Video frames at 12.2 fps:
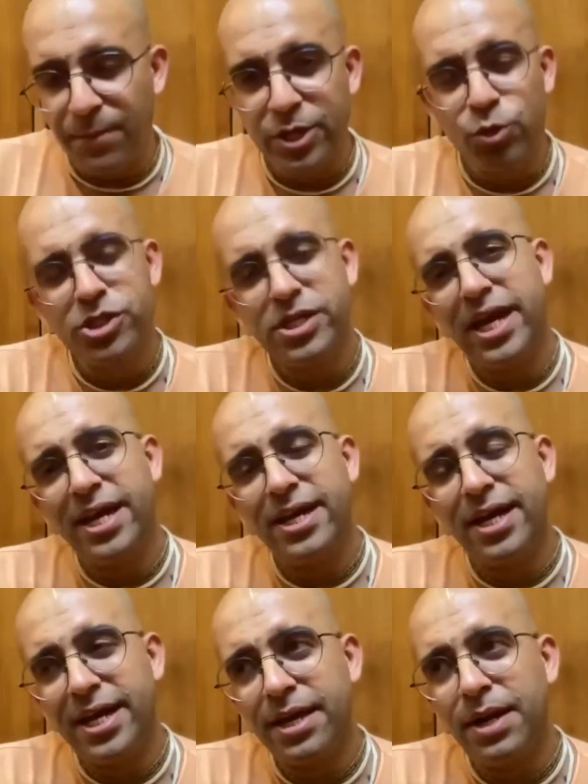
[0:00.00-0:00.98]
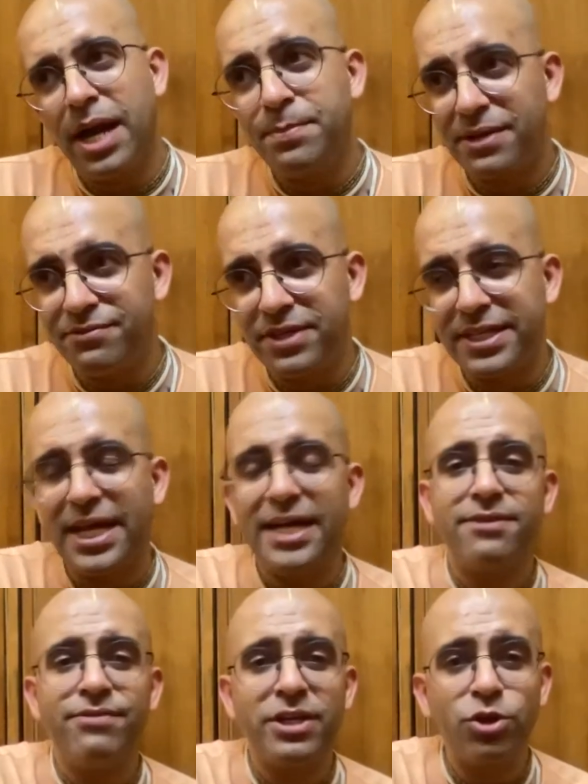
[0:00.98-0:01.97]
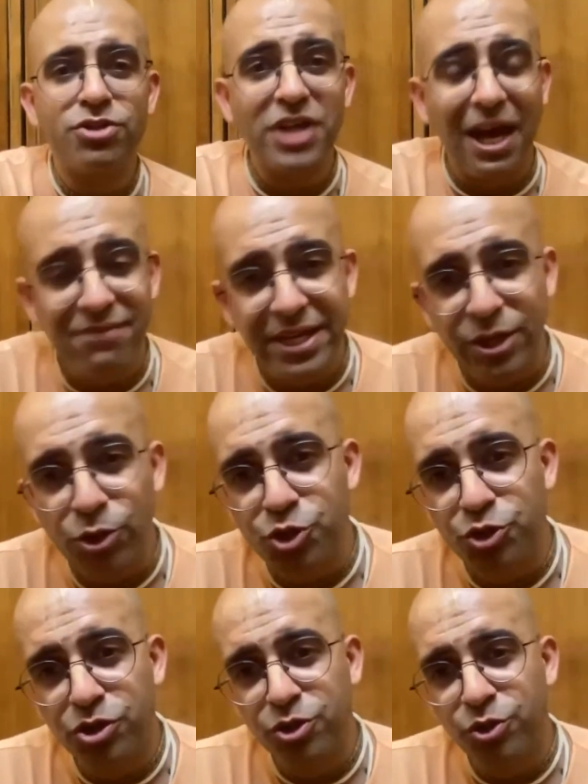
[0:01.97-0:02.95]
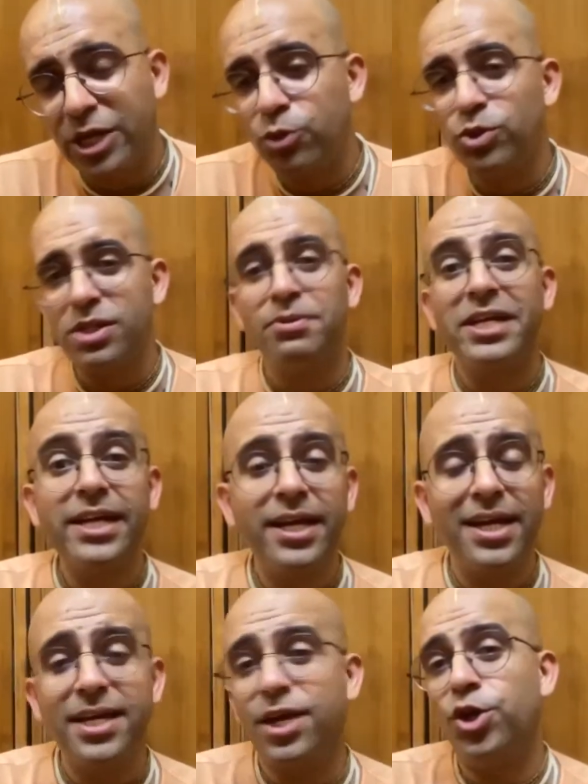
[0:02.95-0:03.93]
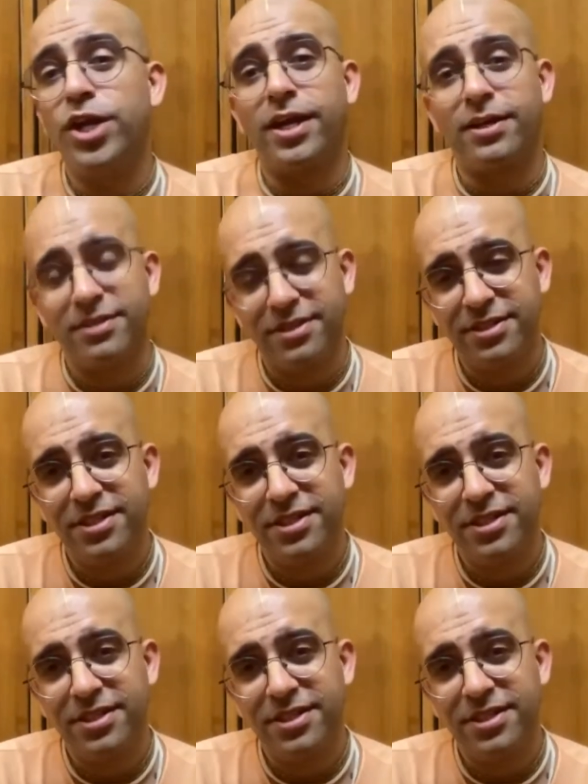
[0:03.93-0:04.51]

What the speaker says: But usually I prefer that when you are traveling, you can do some reading and hearing.